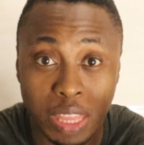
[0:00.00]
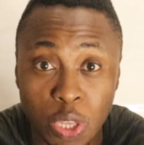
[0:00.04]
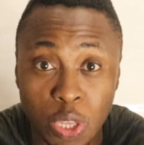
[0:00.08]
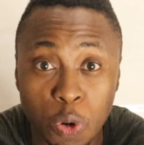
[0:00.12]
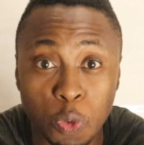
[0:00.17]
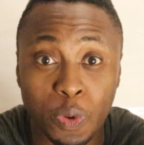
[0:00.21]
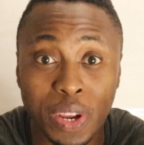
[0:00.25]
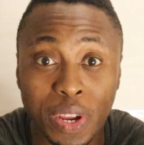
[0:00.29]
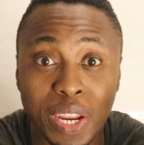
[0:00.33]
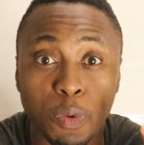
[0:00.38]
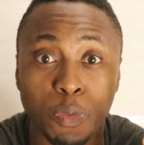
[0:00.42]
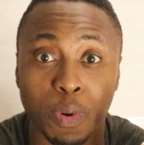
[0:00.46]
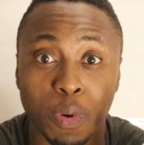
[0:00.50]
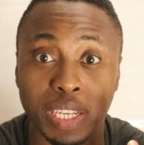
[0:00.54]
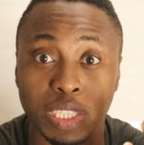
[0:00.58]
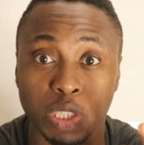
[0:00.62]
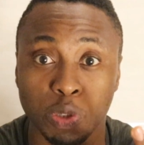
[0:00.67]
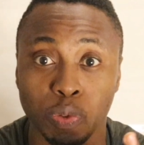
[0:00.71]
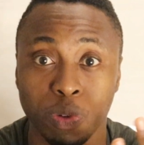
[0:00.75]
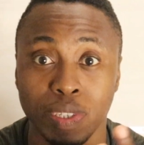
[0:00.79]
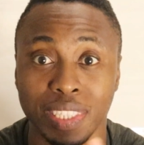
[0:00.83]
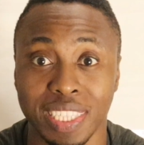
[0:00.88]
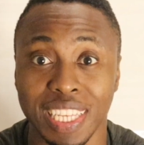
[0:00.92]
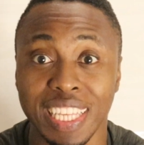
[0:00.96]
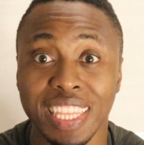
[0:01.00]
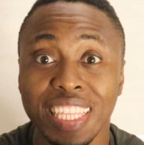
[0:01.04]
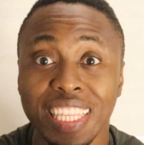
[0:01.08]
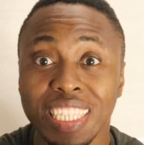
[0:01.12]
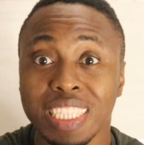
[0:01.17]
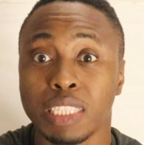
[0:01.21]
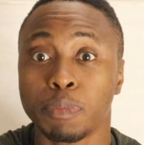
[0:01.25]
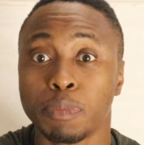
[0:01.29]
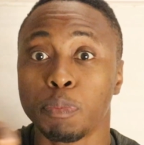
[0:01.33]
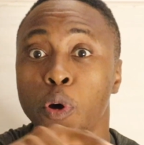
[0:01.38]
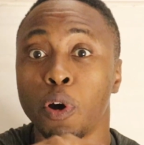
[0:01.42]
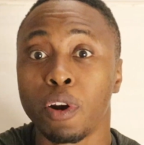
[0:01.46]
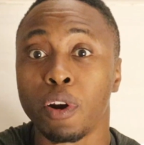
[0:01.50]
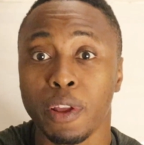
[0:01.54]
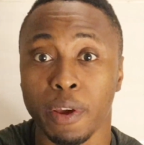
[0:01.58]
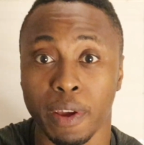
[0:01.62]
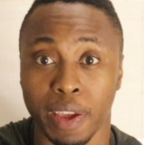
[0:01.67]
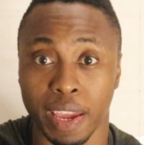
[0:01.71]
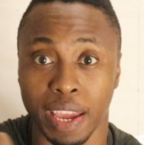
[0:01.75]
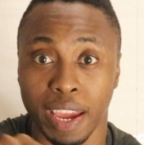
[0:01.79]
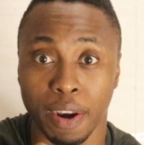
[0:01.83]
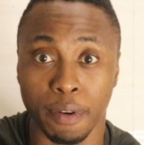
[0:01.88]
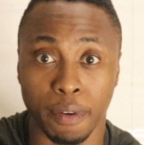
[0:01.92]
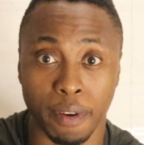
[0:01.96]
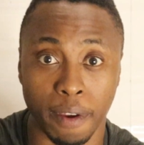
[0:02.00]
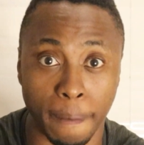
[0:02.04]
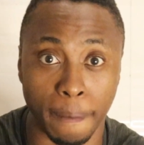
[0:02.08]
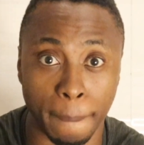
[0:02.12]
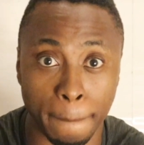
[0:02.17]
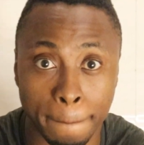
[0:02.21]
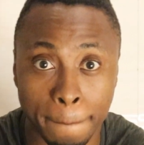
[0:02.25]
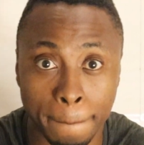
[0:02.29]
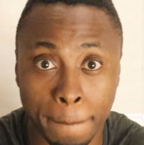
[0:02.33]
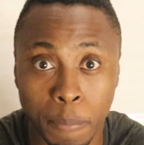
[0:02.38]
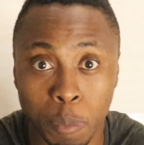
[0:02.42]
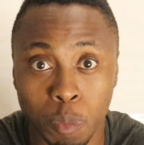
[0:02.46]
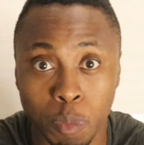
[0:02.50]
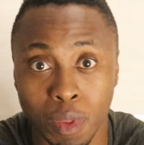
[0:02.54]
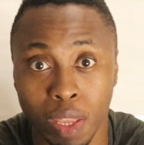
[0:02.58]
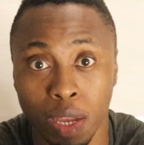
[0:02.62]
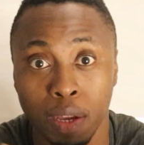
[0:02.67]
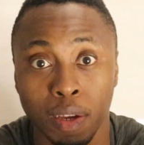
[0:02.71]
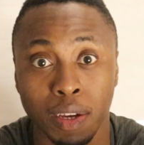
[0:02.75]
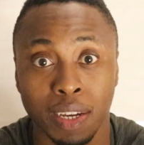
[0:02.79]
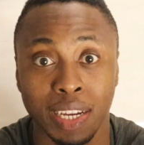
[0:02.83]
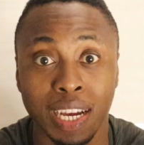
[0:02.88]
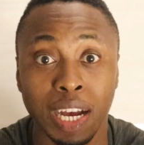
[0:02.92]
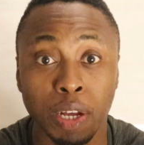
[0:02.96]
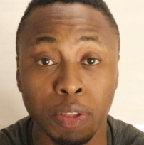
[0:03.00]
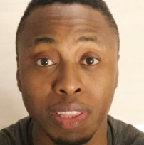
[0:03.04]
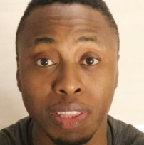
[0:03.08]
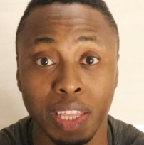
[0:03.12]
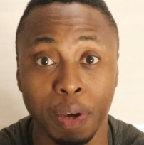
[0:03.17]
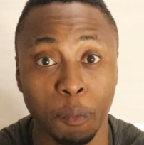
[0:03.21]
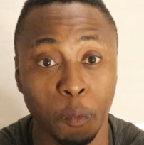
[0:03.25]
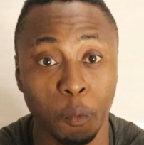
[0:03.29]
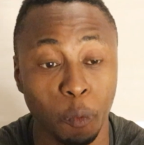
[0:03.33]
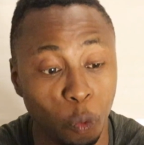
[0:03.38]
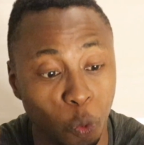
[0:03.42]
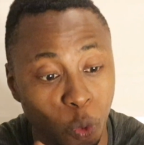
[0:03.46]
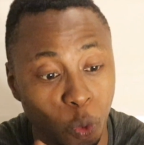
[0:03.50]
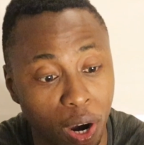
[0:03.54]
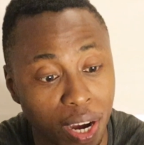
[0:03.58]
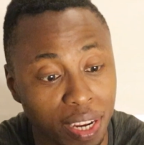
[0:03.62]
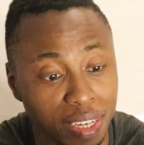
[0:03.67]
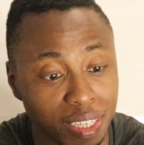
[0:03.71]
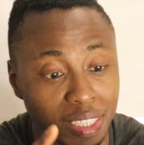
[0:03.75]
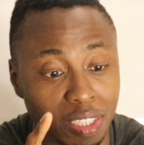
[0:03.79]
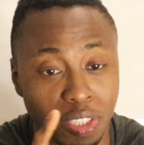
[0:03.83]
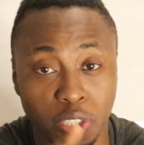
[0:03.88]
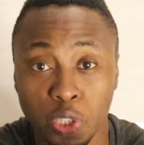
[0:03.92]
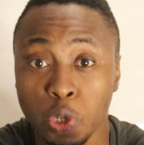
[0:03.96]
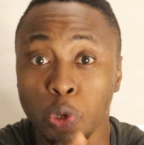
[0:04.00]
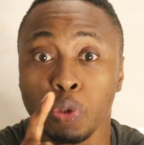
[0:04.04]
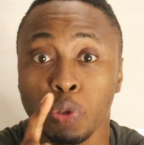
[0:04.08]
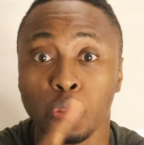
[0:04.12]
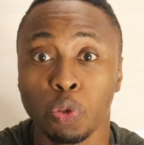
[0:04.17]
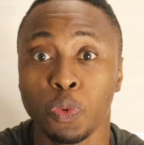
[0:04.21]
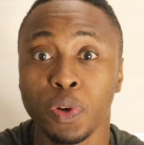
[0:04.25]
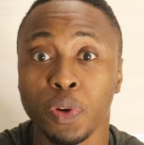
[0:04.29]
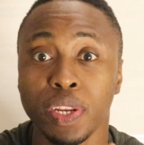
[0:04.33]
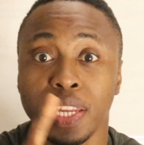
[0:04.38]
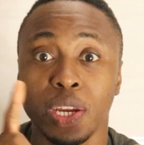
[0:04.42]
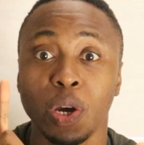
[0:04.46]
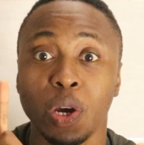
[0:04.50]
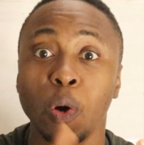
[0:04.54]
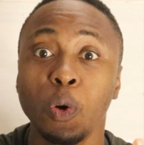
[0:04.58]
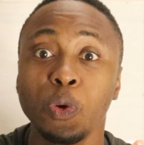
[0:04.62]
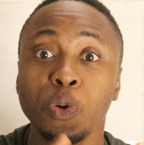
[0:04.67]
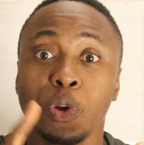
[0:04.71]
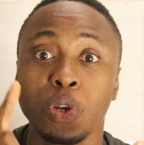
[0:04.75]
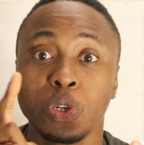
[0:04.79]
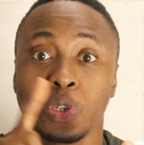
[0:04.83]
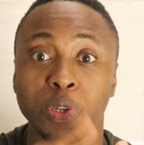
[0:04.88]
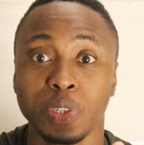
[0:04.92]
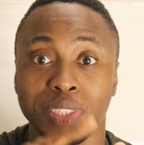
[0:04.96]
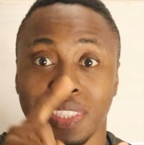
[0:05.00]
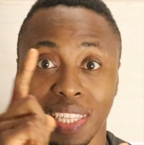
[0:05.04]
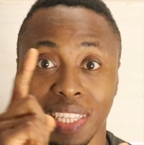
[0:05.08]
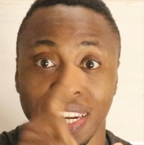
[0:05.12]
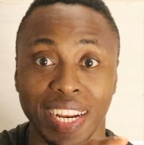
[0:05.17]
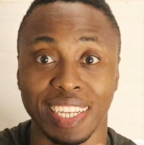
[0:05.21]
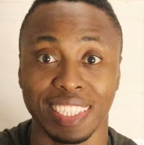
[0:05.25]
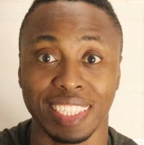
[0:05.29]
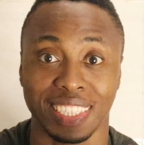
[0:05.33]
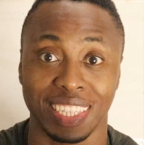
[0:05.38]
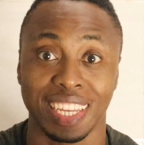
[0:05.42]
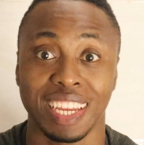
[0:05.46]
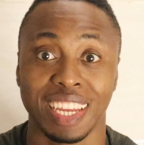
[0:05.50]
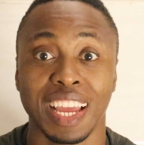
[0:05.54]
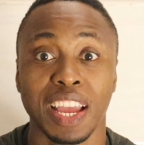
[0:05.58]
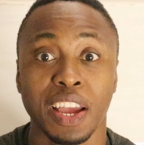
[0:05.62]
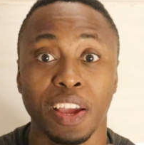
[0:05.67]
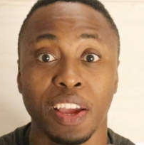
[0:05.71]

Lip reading: Three restaurants in this smaller area. Count them. One, two, three. Uno, dos, tres.